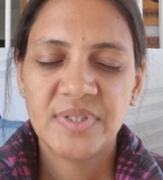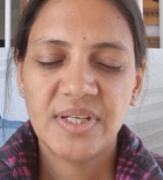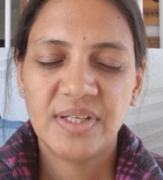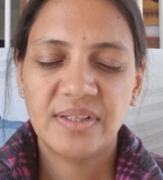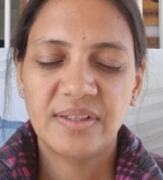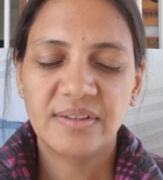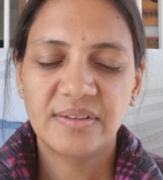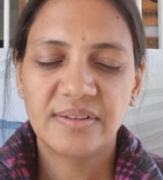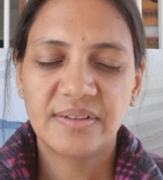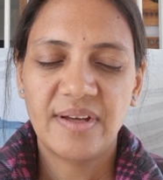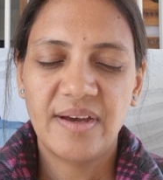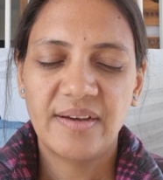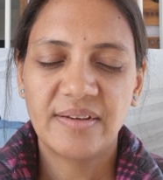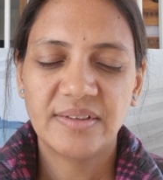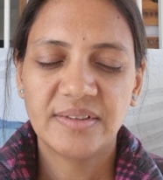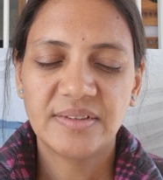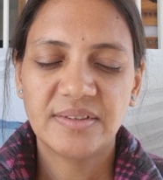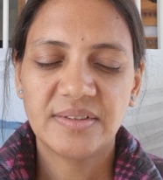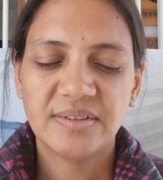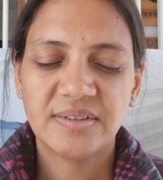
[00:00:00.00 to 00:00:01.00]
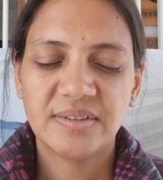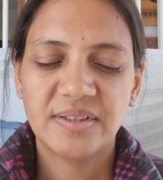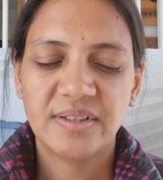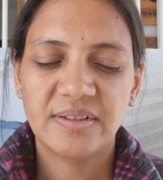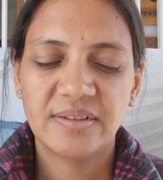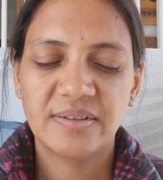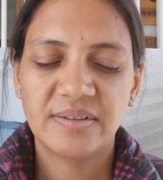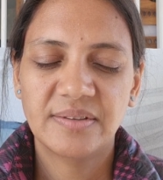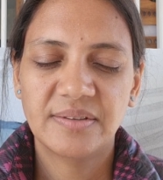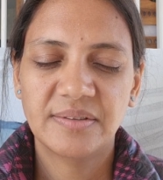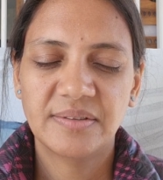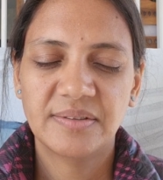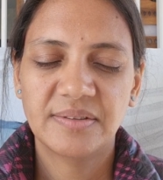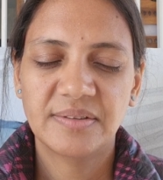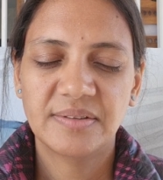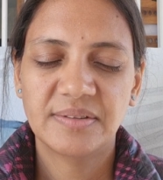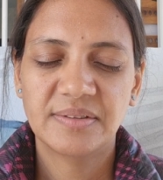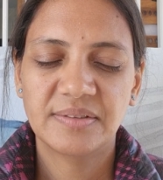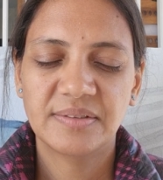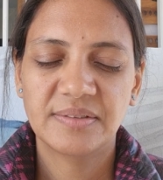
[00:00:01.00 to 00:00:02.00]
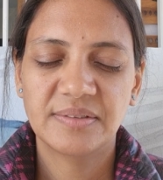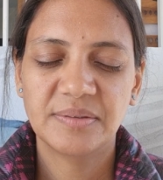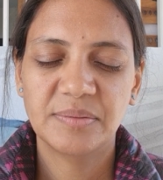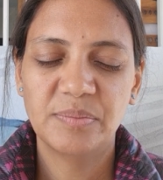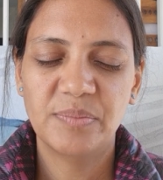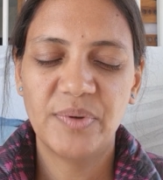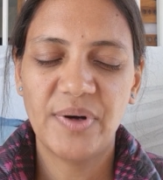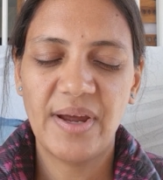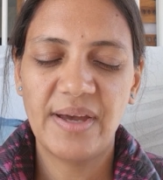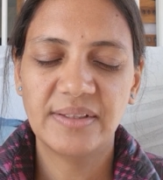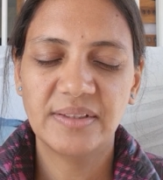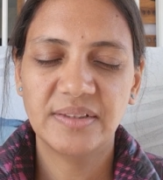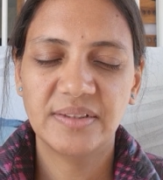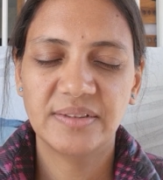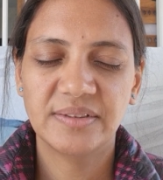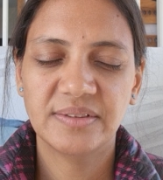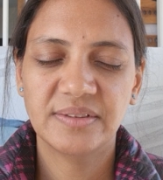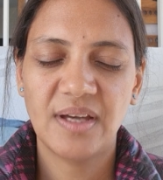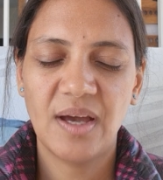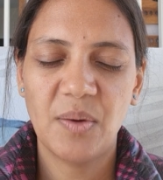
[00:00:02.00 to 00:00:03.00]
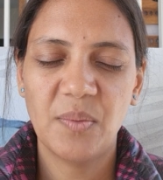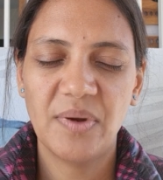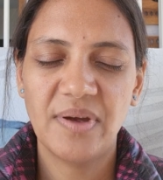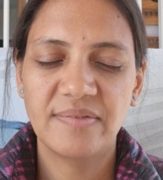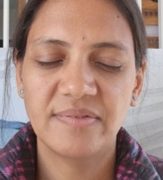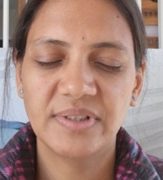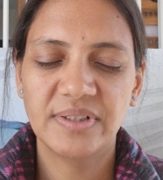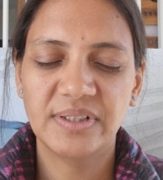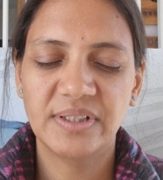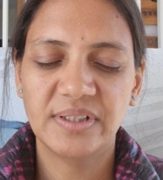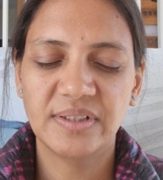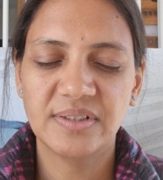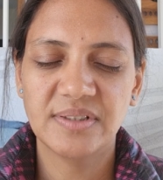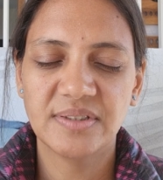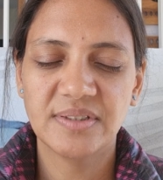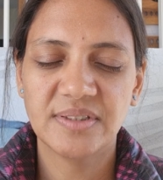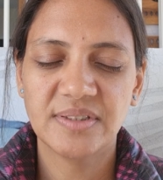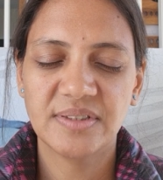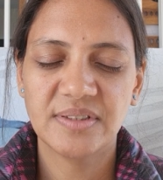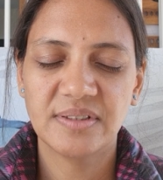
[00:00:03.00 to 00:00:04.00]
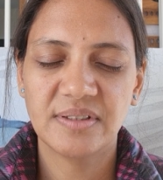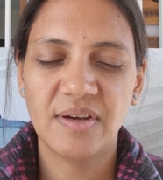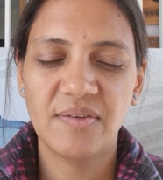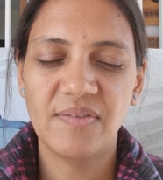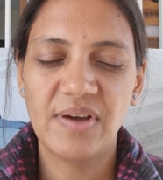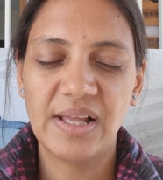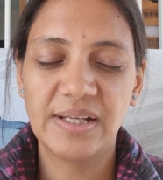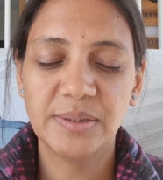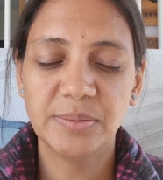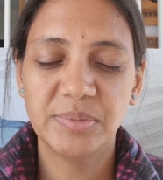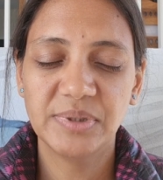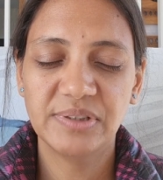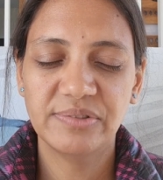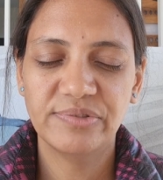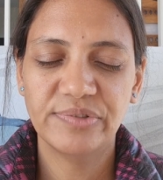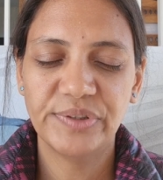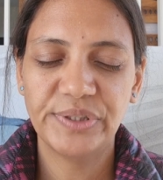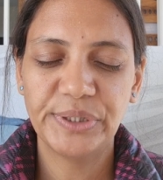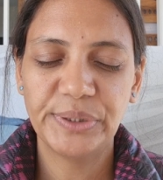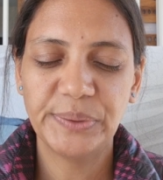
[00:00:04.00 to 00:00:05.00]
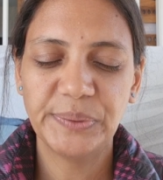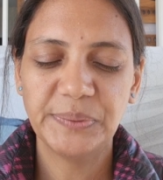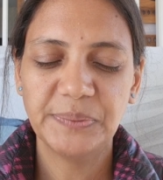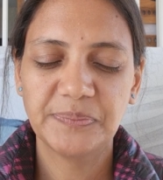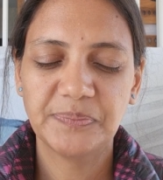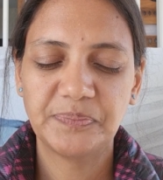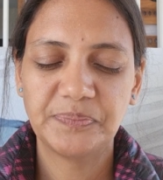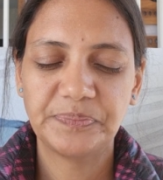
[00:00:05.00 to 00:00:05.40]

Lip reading: Taking a nice breath, however it is available for you.